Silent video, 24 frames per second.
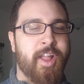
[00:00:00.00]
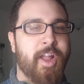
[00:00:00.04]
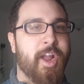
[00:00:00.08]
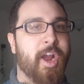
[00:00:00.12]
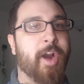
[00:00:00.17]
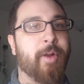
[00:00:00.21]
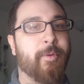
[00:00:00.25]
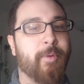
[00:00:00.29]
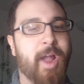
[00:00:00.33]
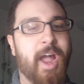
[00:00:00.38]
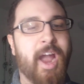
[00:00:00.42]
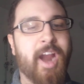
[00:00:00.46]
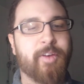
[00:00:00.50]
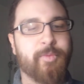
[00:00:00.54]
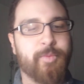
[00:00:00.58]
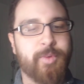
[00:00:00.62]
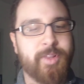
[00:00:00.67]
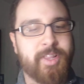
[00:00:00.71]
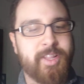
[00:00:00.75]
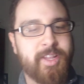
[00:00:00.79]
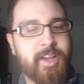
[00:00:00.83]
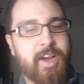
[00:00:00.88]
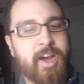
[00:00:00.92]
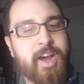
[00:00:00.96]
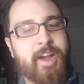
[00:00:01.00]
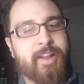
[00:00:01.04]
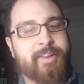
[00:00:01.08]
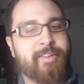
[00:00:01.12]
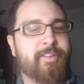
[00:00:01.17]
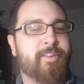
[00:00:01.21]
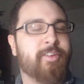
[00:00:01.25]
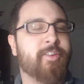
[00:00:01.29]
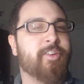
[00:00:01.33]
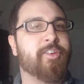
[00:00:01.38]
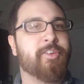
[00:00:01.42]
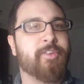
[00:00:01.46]
interact with the
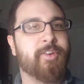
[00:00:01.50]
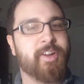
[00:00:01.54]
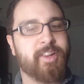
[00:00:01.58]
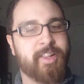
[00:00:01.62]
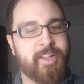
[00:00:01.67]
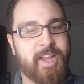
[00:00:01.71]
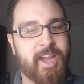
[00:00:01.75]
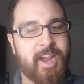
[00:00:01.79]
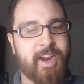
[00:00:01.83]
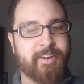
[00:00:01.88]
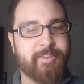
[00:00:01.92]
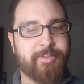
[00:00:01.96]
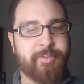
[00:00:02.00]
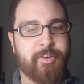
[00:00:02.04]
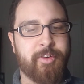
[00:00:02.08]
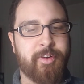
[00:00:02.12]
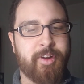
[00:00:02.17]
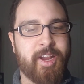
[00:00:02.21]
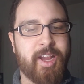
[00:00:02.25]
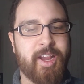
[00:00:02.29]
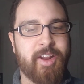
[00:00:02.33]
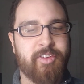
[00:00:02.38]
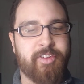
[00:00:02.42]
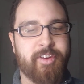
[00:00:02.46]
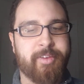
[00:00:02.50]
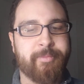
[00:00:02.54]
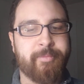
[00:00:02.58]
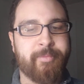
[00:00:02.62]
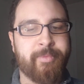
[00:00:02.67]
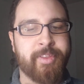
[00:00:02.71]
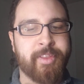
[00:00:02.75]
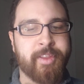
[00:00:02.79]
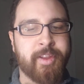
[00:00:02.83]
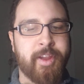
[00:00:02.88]
author during the act of creation.